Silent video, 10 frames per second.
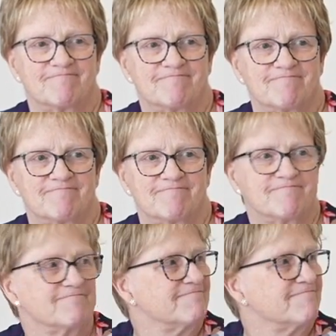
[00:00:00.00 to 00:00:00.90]

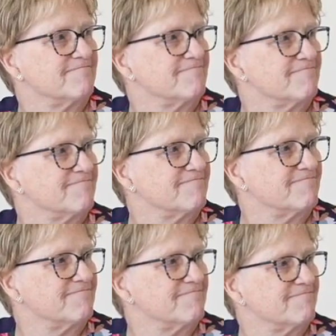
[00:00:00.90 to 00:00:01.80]

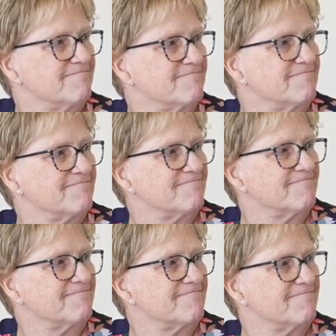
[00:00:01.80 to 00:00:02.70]

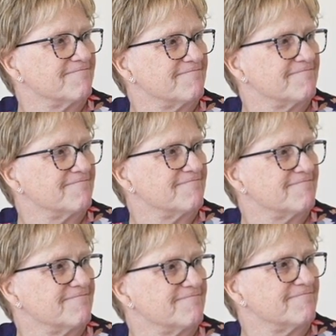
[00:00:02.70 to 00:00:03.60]

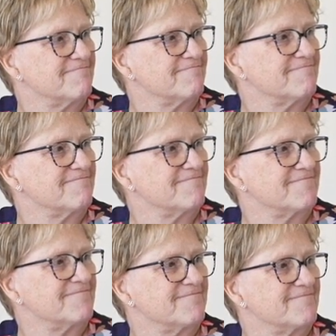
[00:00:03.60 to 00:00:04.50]

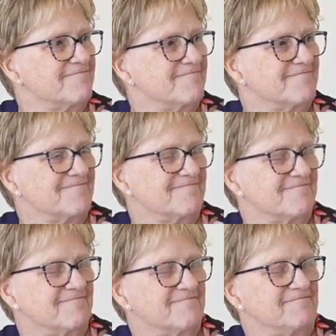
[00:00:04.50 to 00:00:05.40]

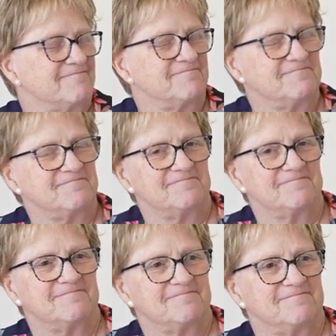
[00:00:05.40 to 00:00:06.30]

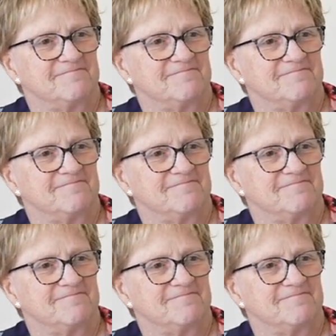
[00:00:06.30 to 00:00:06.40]
(not speaking)